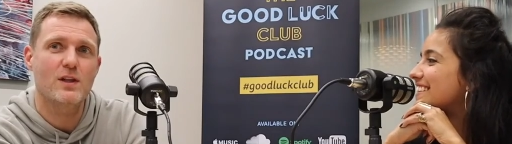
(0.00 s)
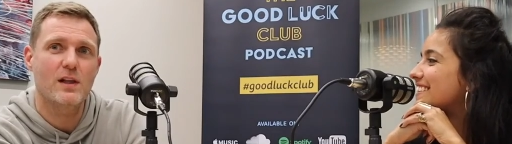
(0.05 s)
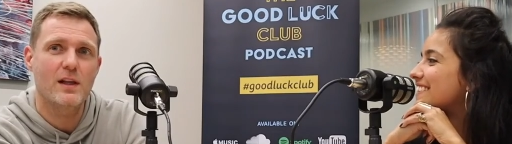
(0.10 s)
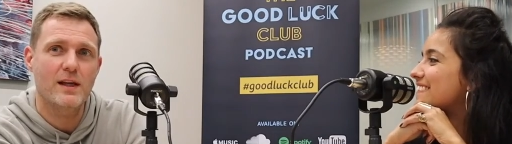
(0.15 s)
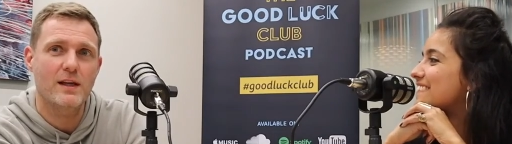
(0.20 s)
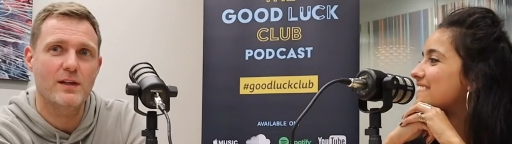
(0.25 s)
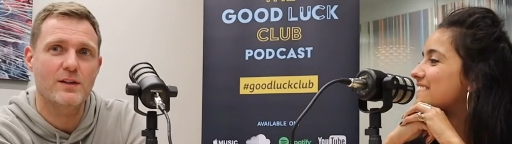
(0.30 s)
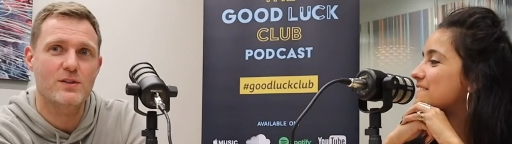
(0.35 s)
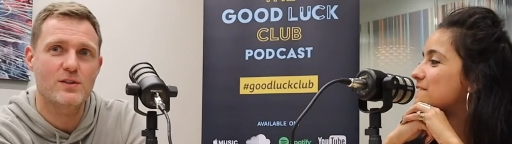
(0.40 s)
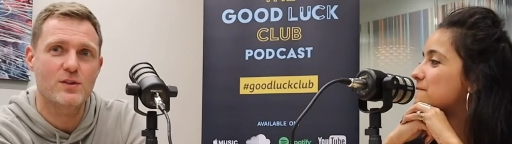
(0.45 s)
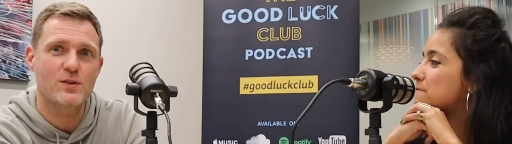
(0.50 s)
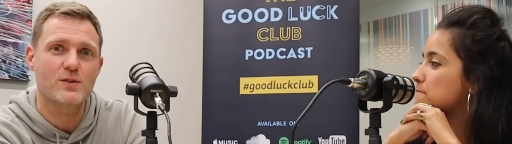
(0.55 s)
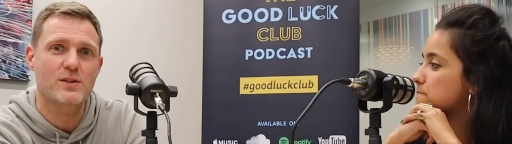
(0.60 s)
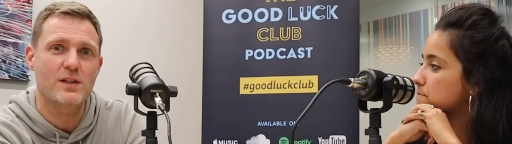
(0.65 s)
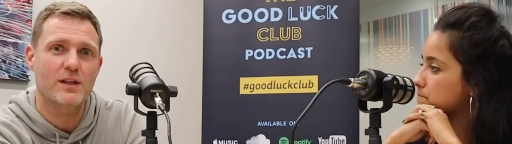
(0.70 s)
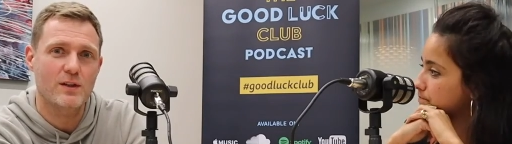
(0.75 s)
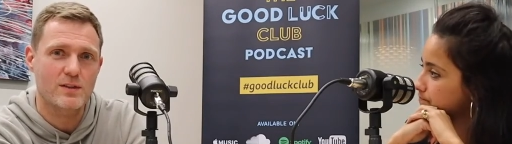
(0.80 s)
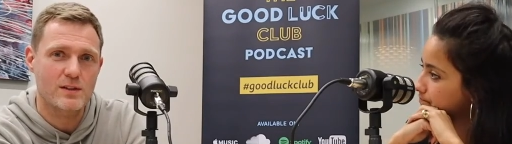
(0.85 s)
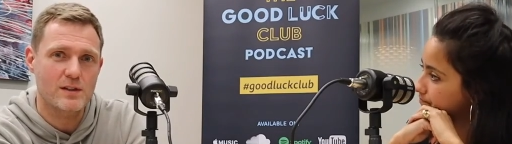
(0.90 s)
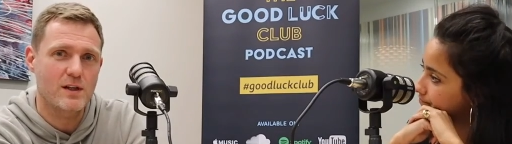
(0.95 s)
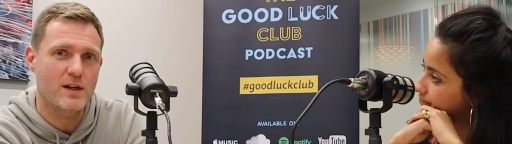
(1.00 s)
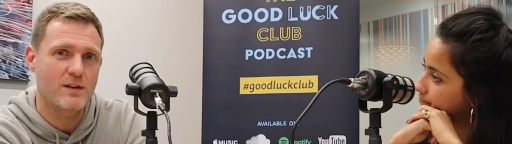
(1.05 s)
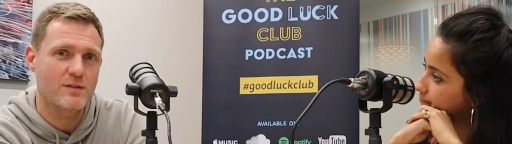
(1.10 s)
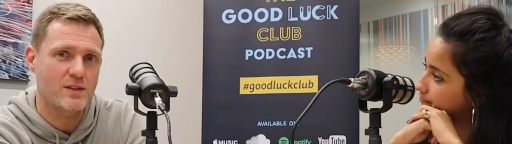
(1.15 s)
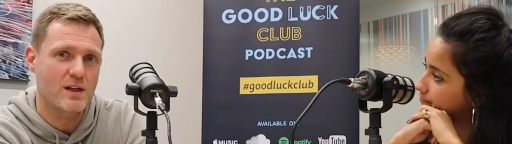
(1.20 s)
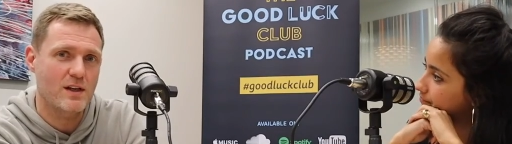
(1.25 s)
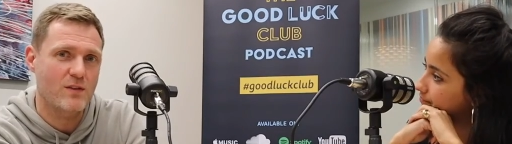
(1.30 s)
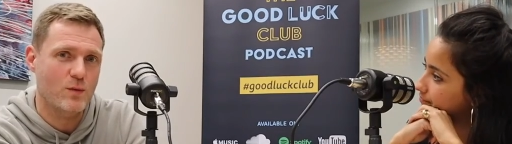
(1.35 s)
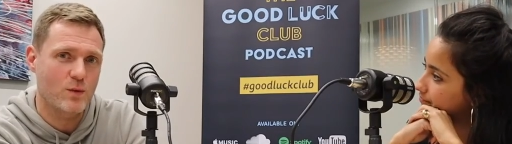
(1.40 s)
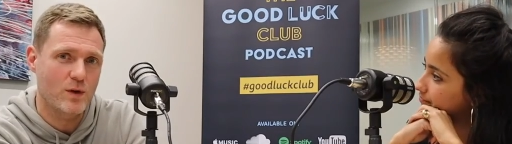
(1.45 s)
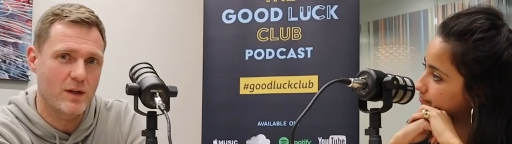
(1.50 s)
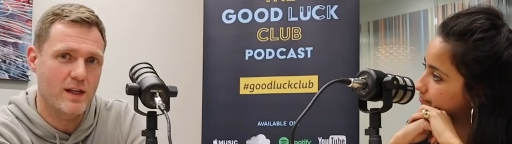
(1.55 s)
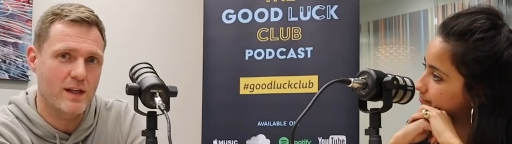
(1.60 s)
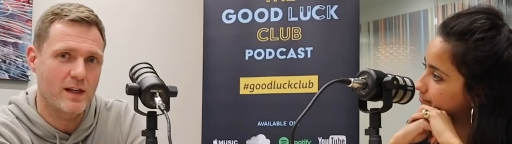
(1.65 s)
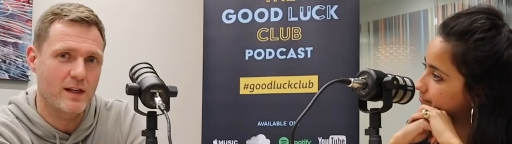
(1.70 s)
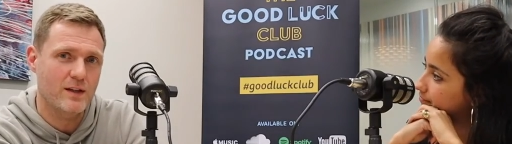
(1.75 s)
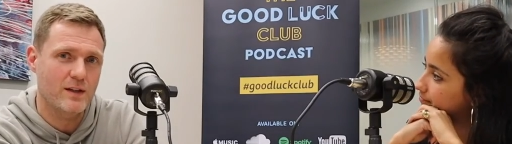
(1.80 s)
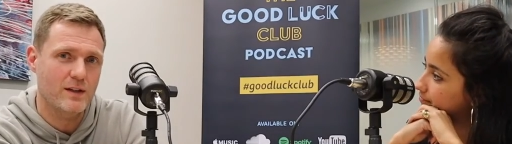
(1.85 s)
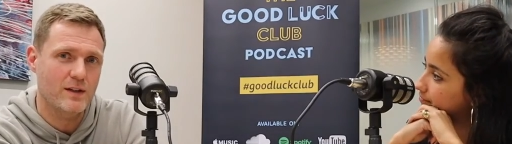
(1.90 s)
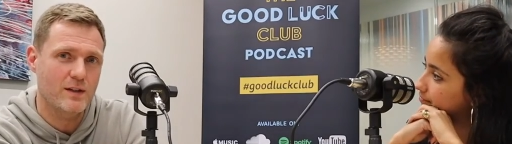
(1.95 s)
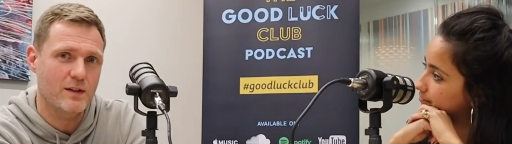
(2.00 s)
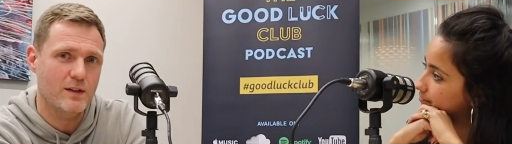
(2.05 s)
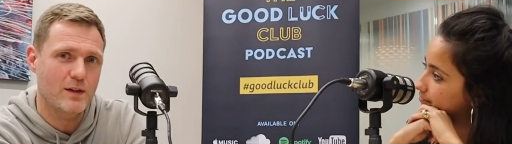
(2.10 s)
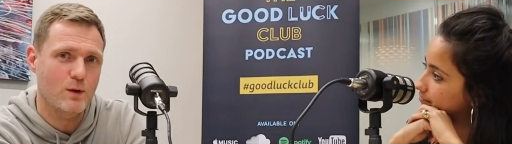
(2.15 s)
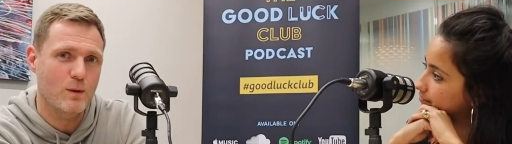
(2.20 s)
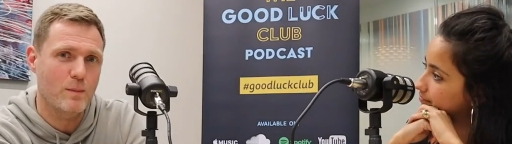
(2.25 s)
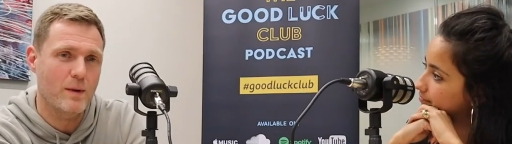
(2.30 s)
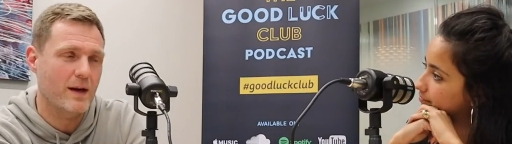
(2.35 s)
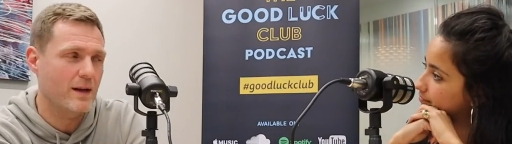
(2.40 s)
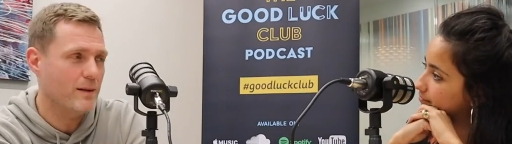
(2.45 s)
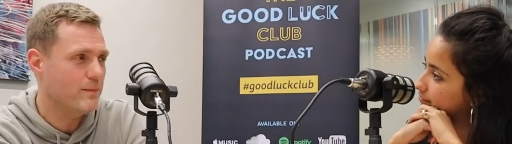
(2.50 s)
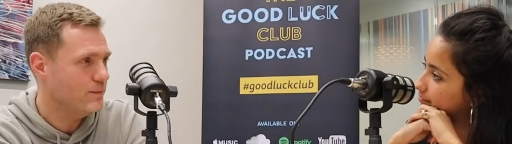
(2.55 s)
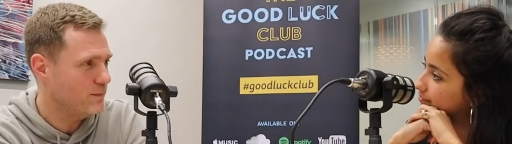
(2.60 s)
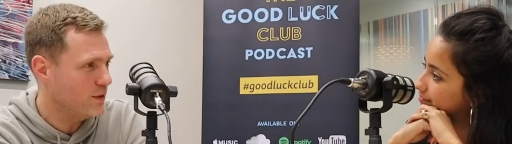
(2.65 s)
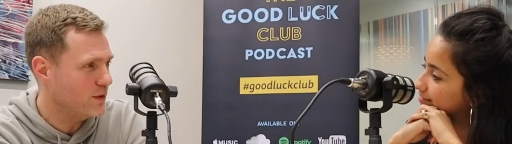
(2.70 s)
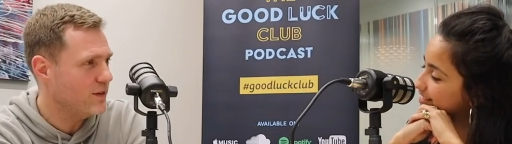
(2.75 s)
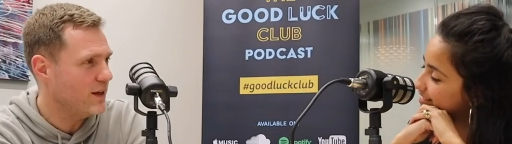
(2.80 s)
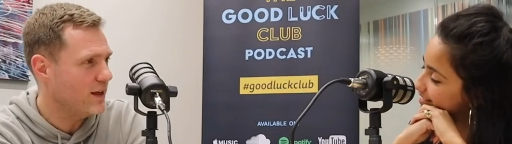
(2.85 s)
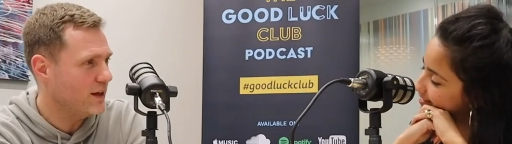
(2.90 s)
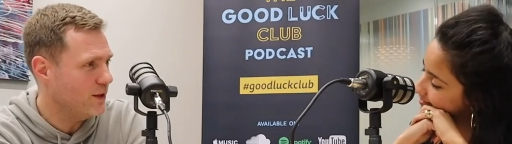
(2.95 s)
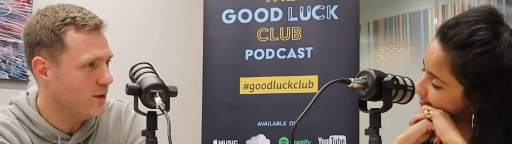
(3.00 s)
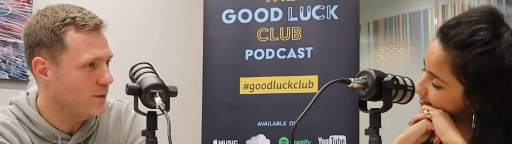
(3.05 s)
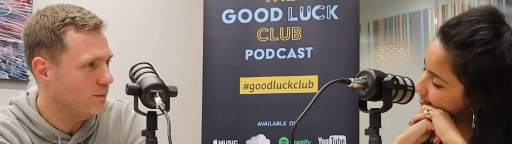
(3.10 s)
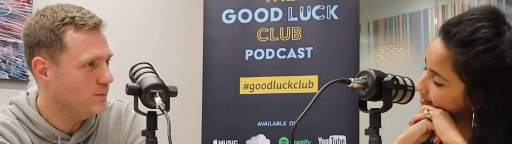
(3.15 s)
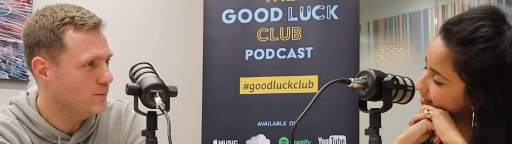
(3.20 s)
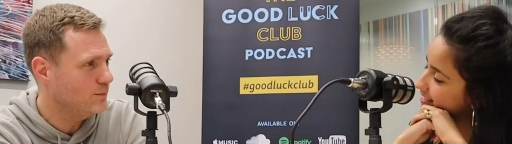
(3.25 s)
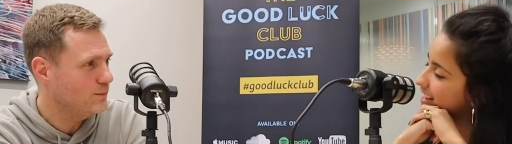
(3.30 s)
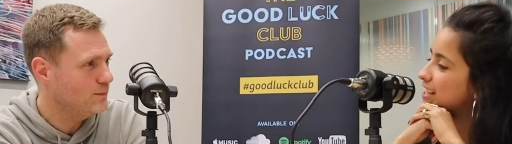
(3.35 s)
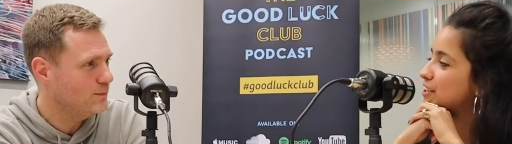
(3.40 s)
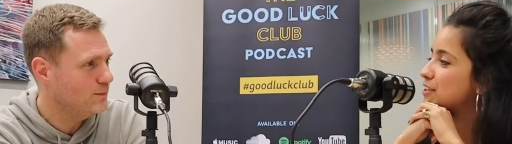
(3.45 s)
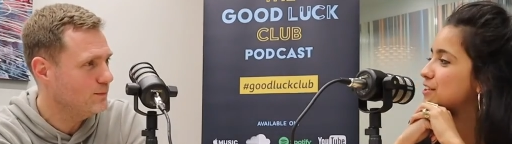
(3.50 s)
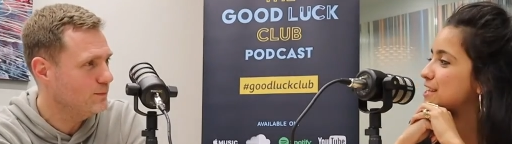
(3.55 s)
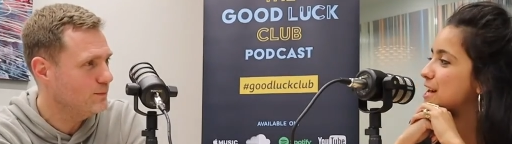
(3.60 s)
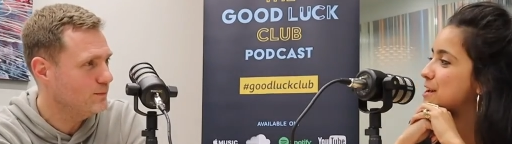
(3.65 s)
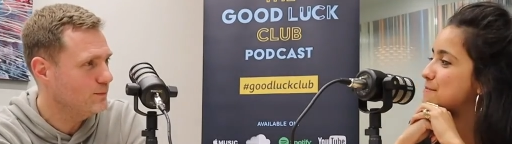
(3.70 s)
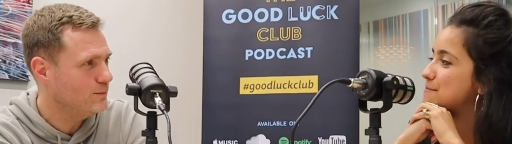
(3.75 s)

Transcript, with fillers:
Speaker 1: you the link as soon as it goes live so everyone here can know about it. But thank you. Thank you,